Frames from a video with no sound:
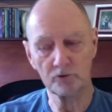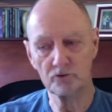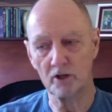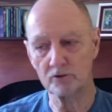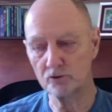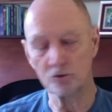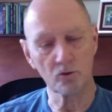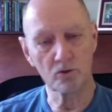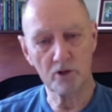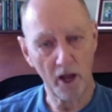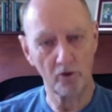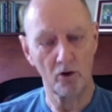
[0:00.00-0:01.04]
you
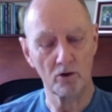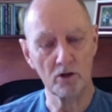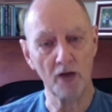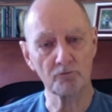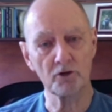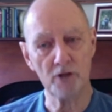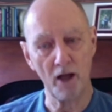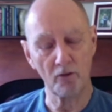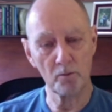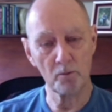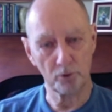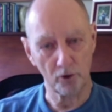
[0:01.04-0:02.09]
cannot love another
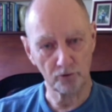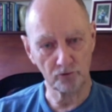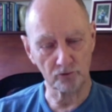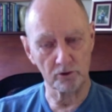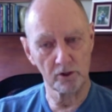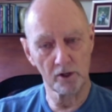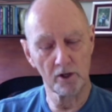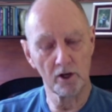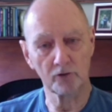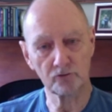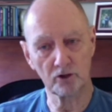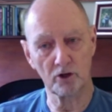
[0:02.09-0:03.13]
person
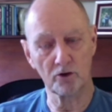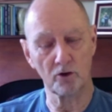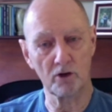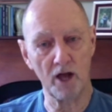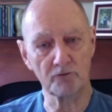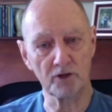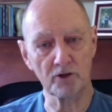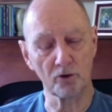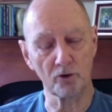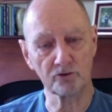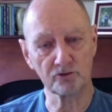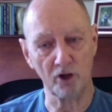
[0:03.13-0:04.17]
until you're loving
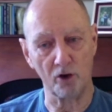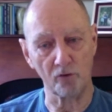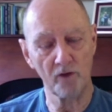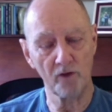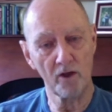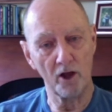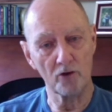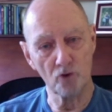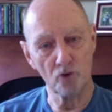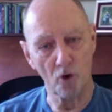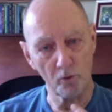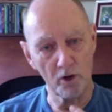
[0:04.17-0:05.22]
yourself. And
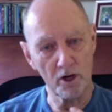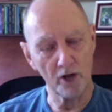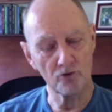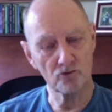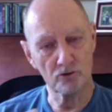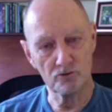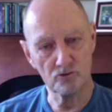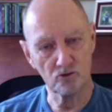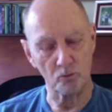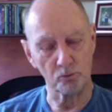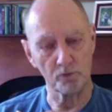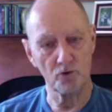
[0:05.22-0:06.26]
your relationship
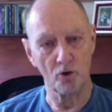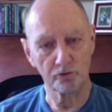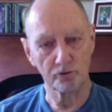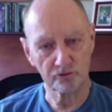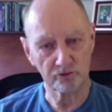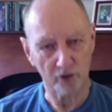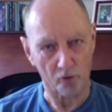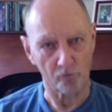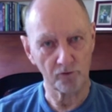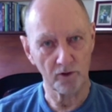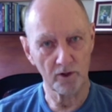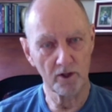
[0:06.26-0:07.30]
with yourself
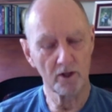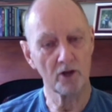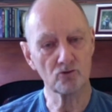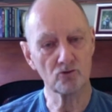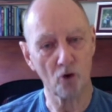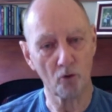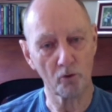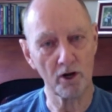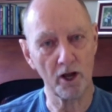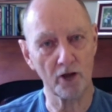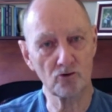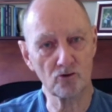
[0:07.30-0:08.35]
is your
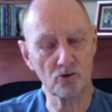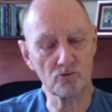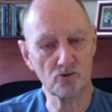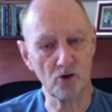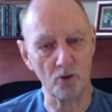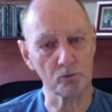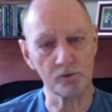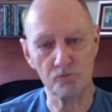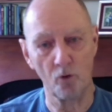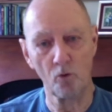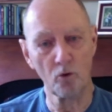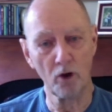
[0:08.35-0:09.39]
relationship with
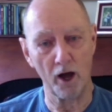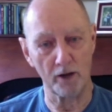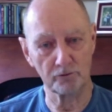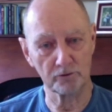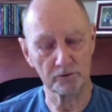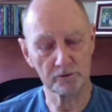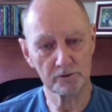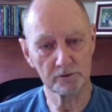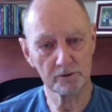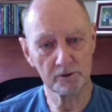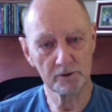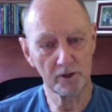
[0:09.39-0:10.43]
all life.
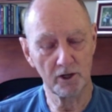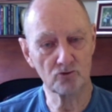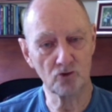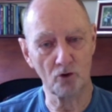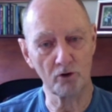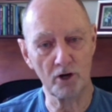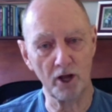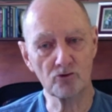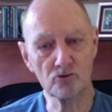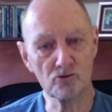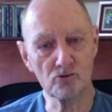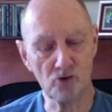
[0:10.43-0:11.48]
It's your relationship